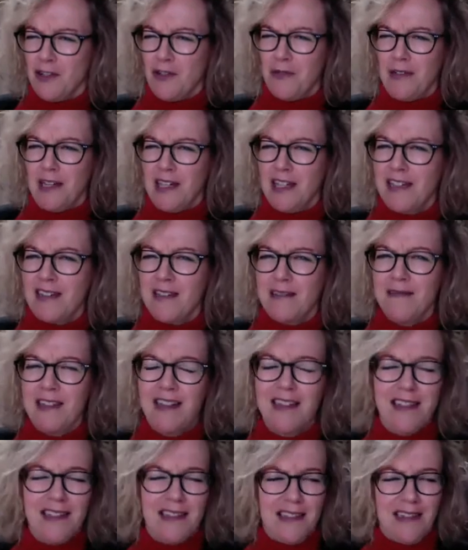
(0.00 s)
right? I mean,
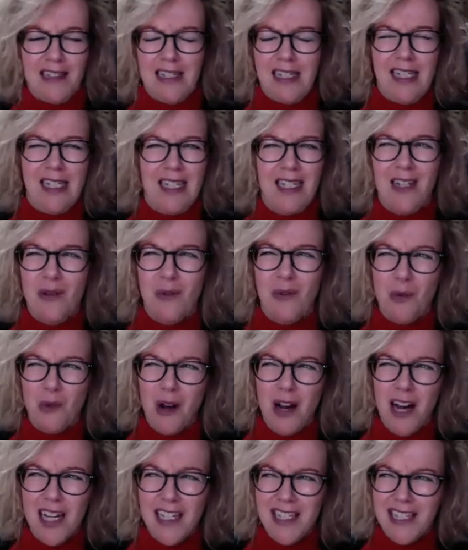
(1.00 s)
it's like,
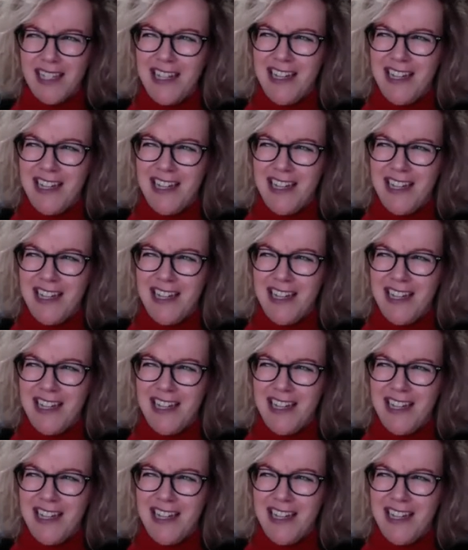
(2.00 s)
what?